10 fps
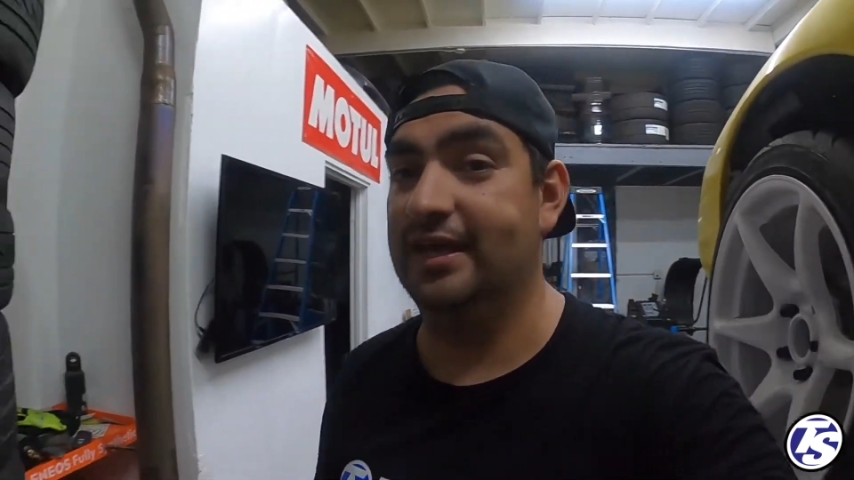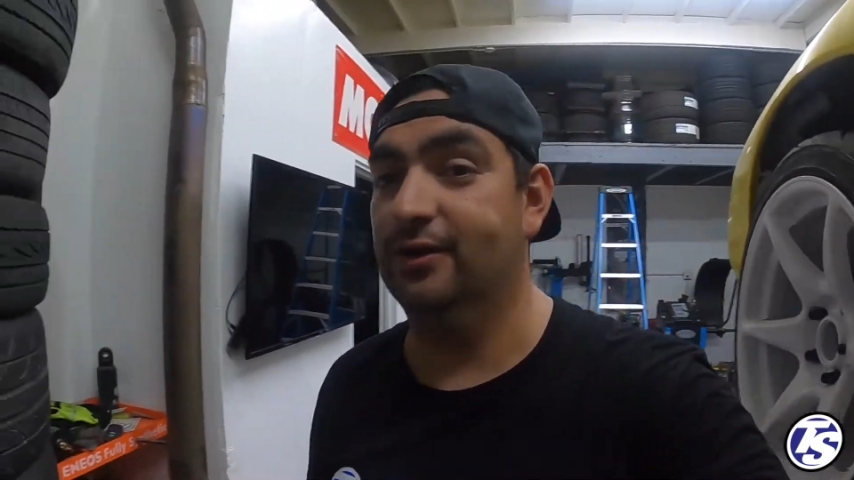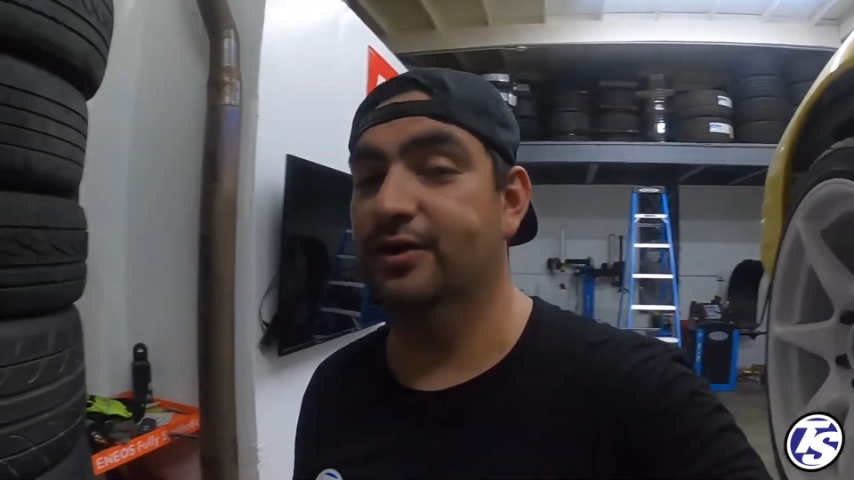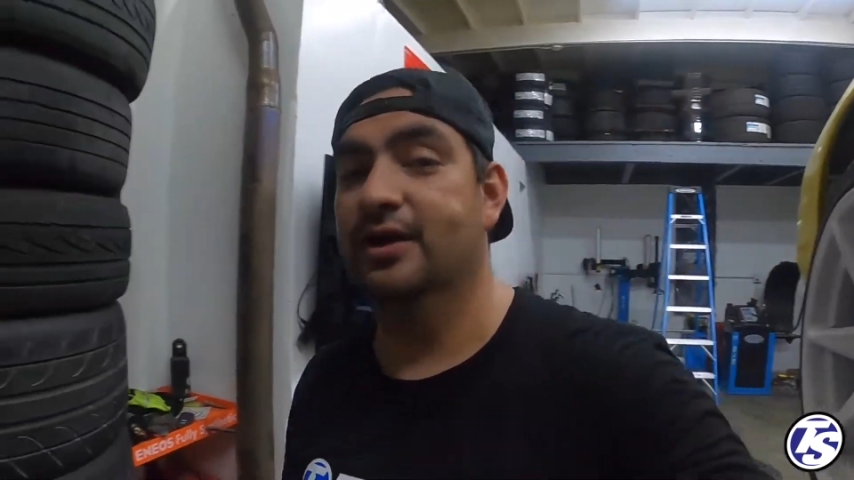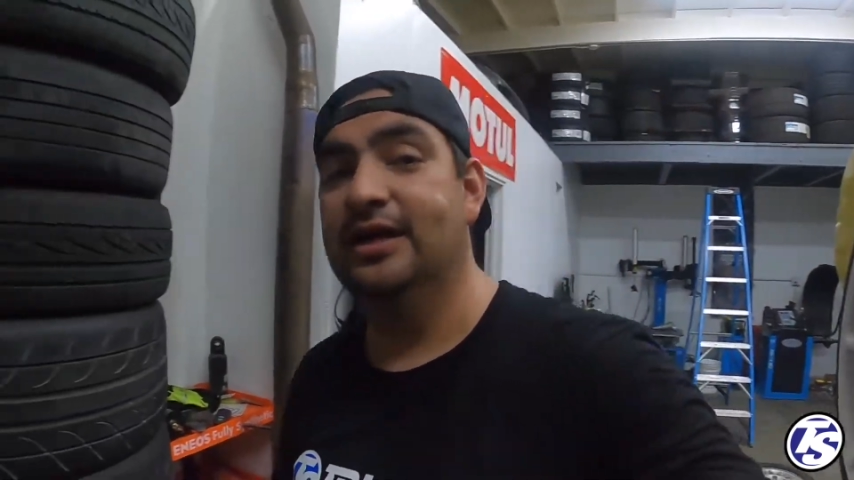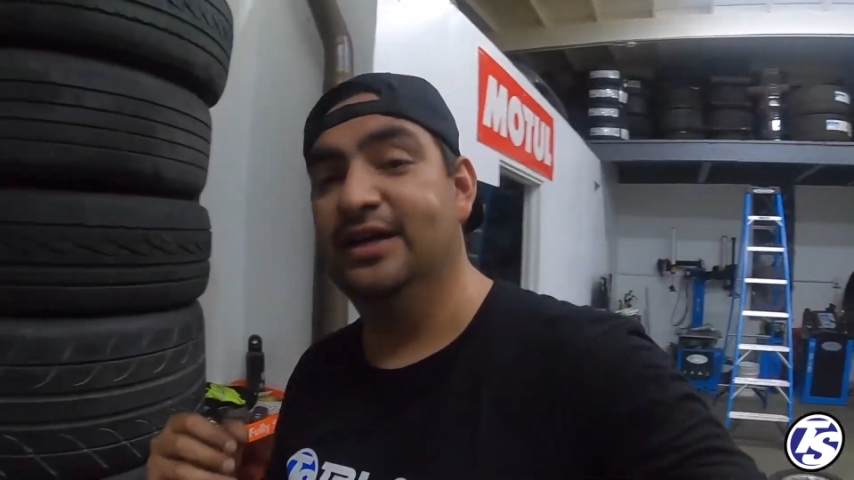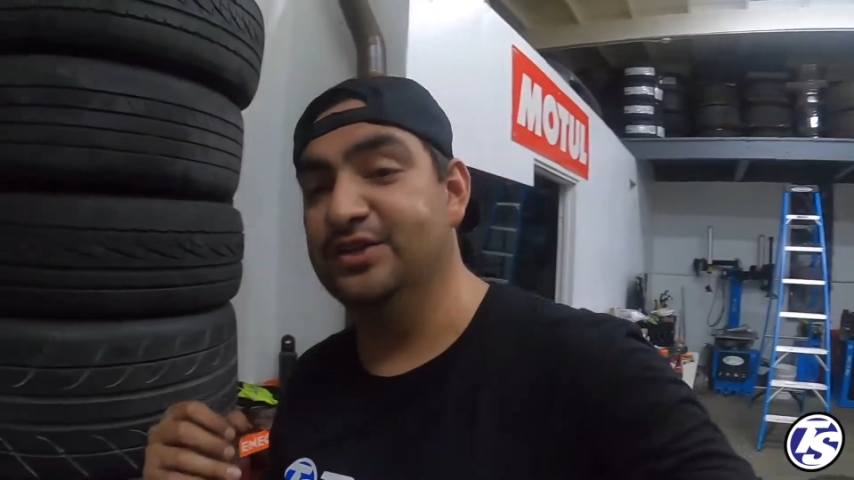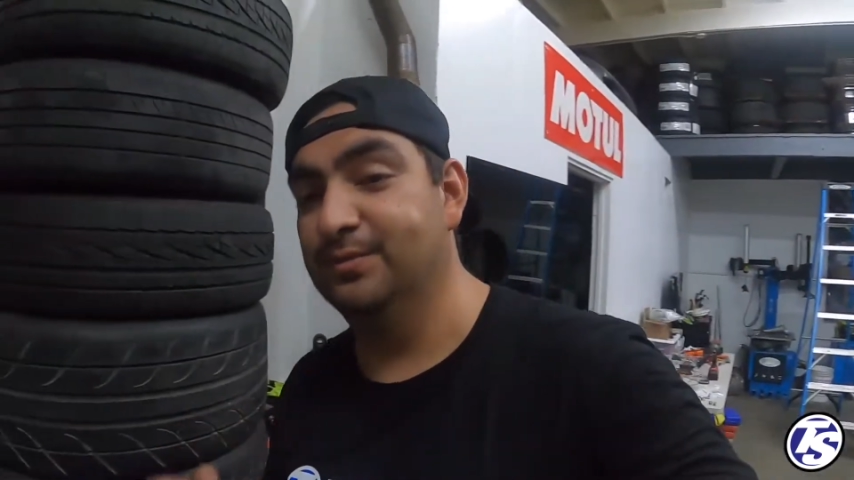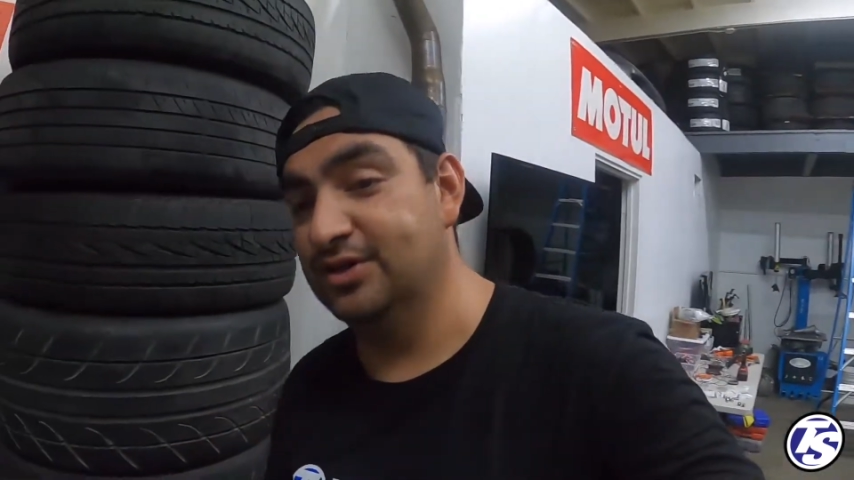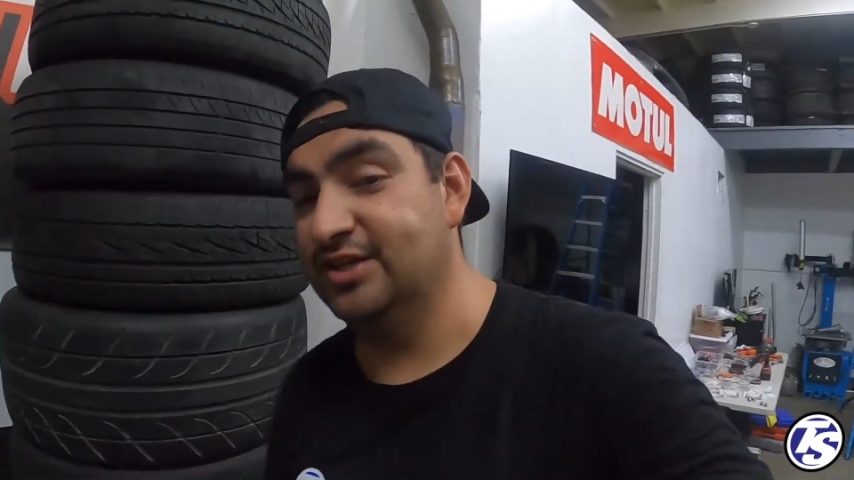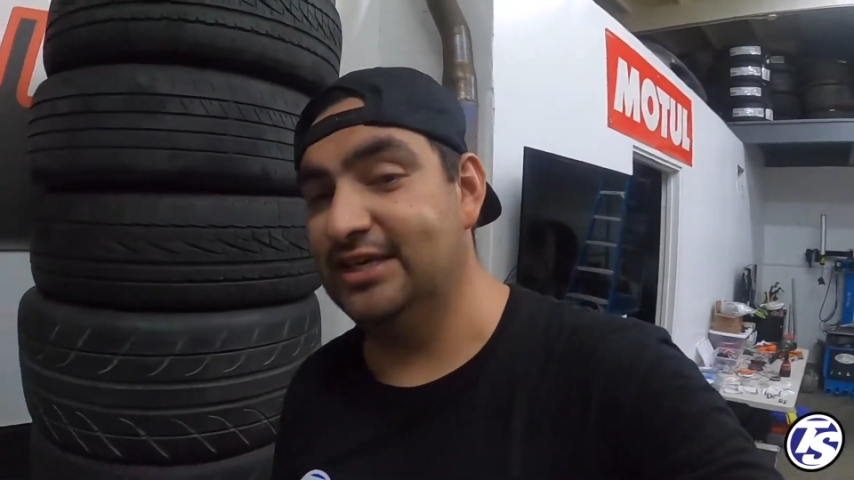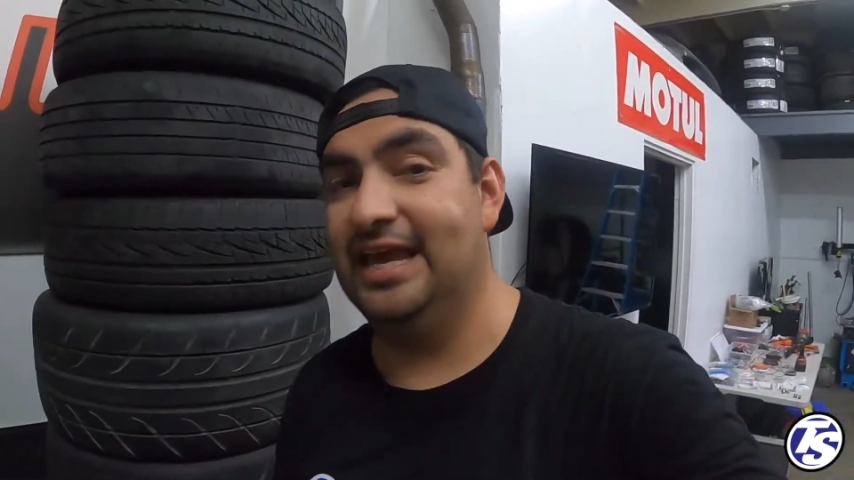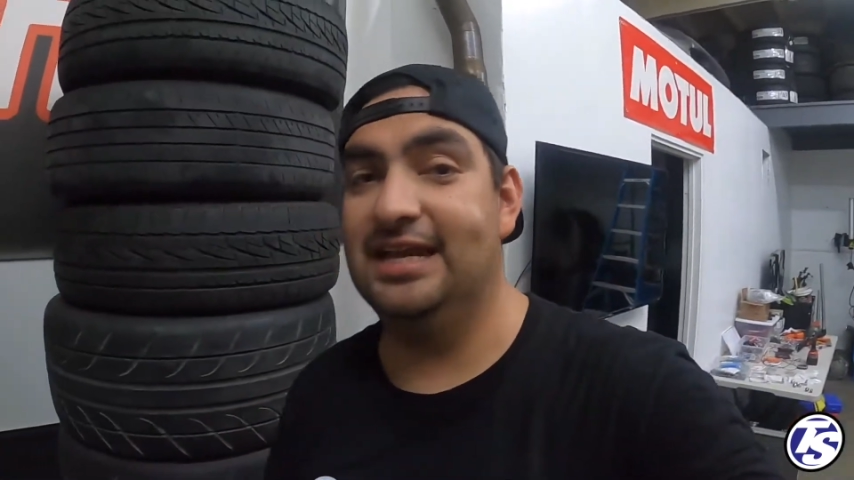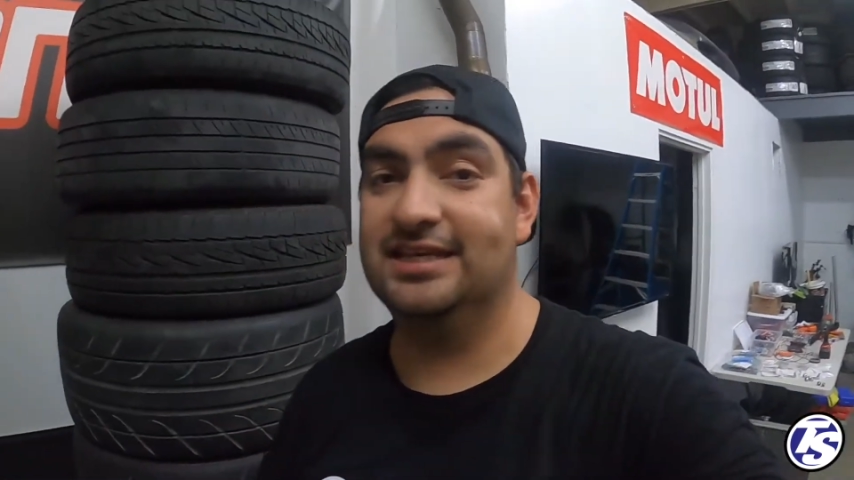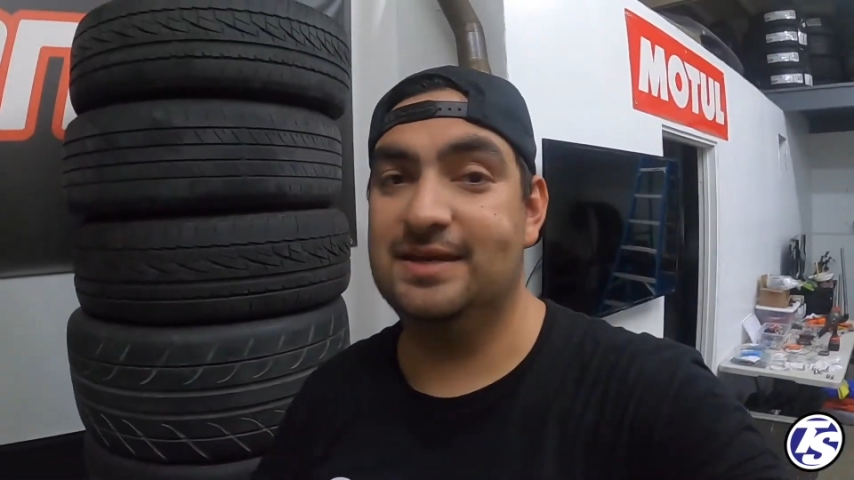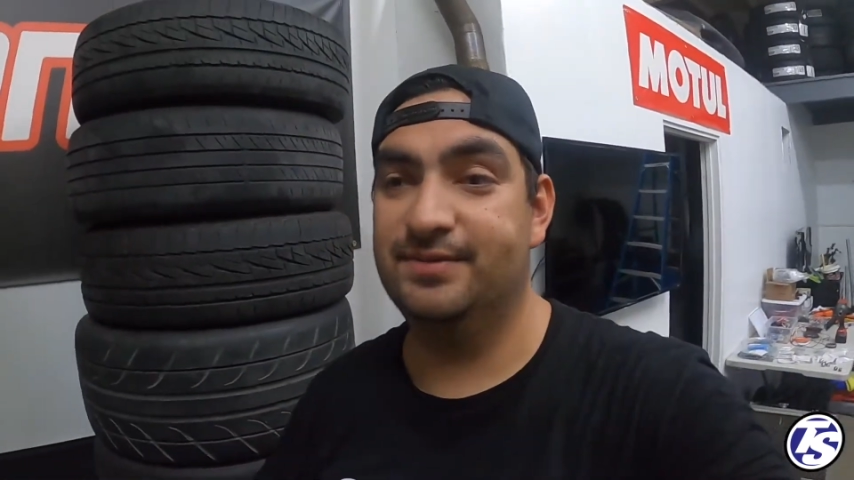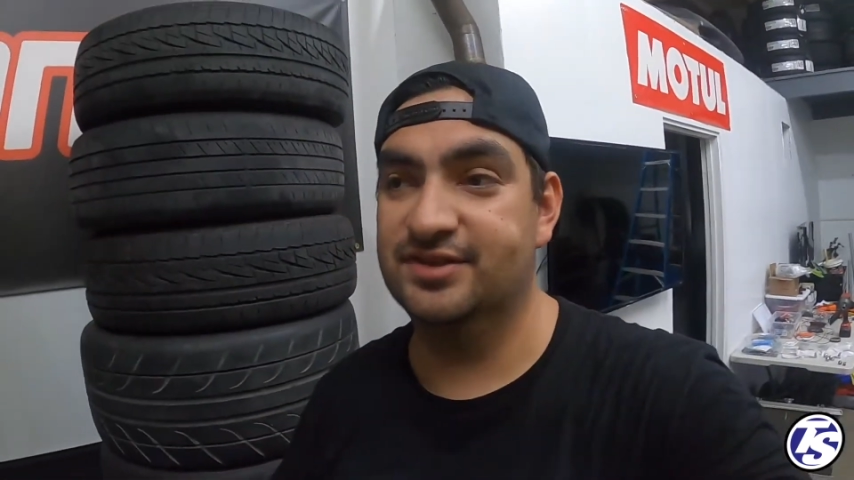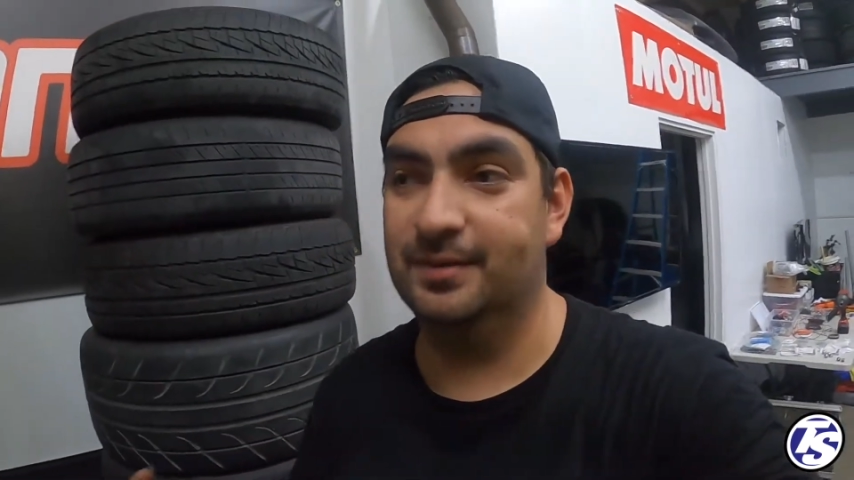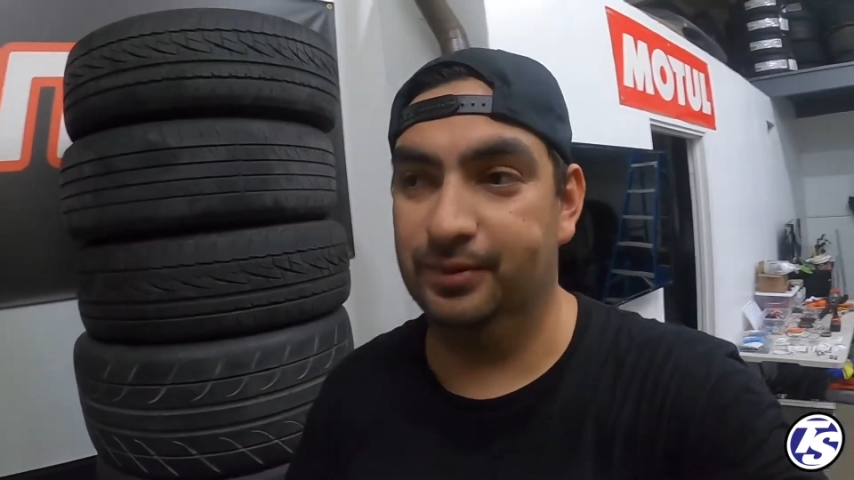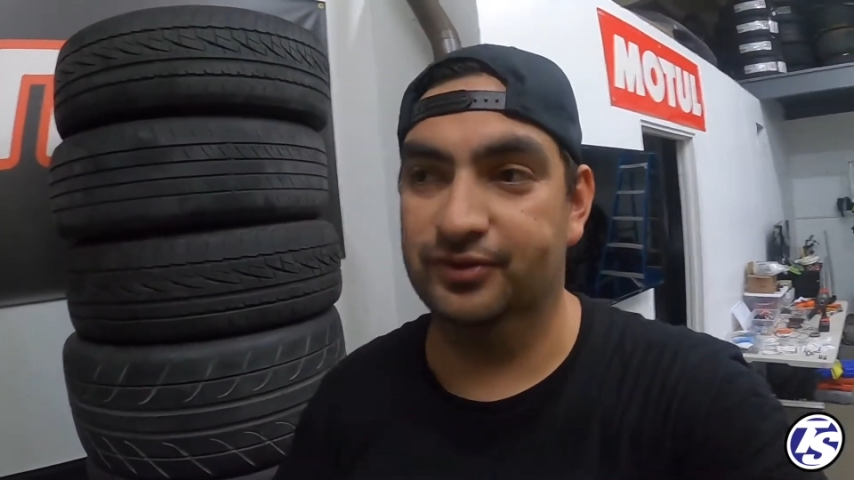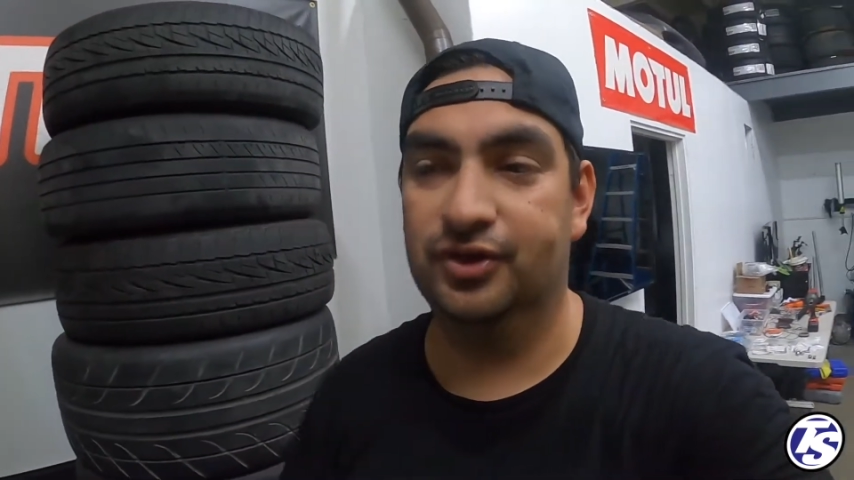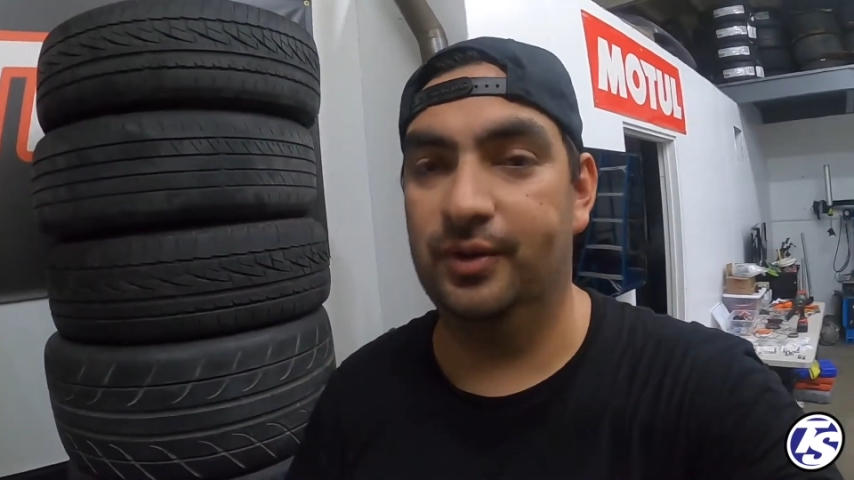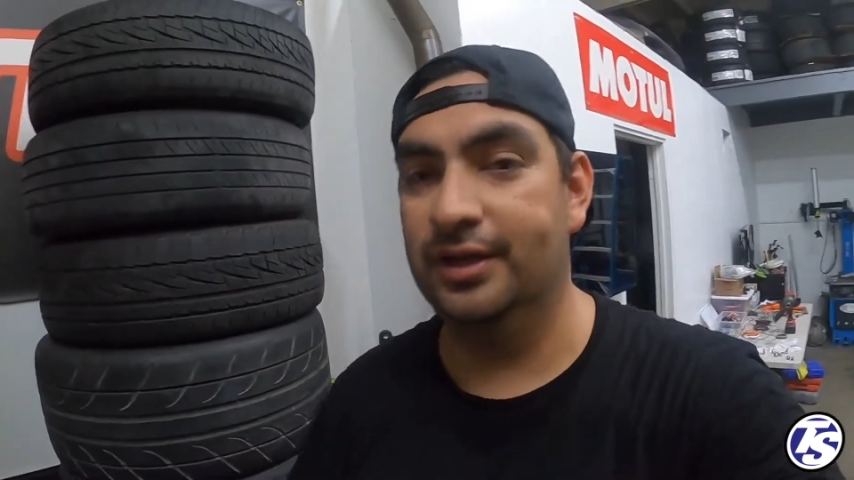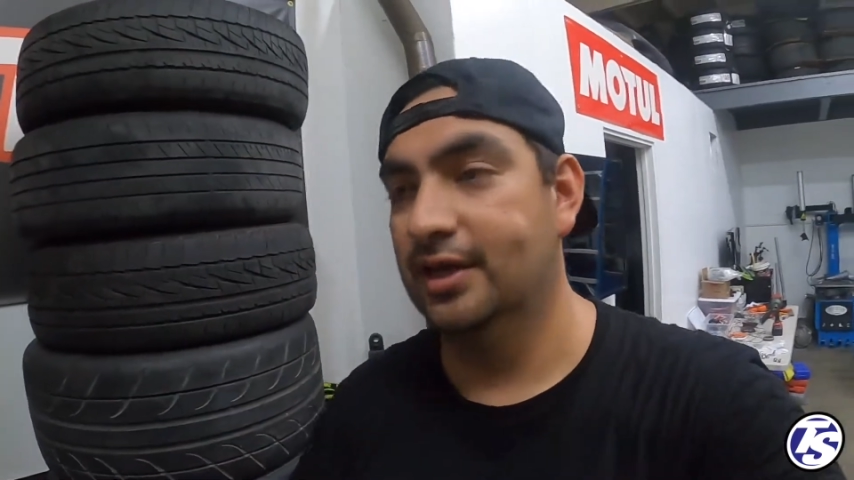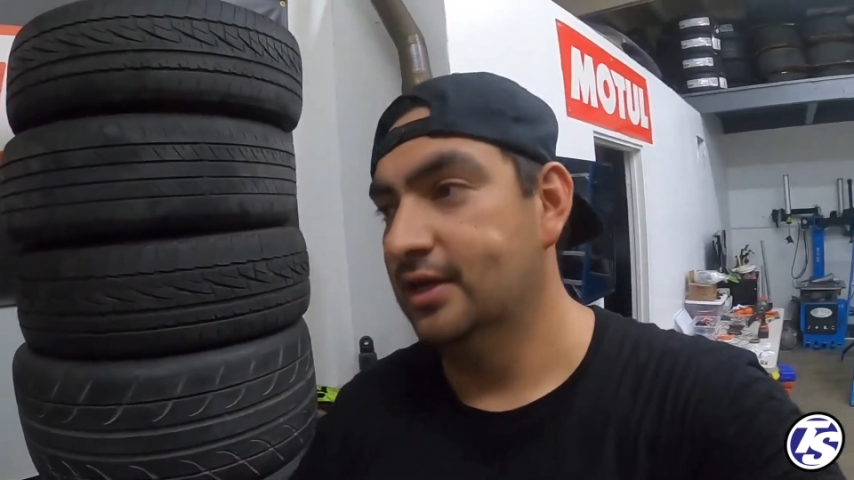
or as much as I can, to keep these uploads going.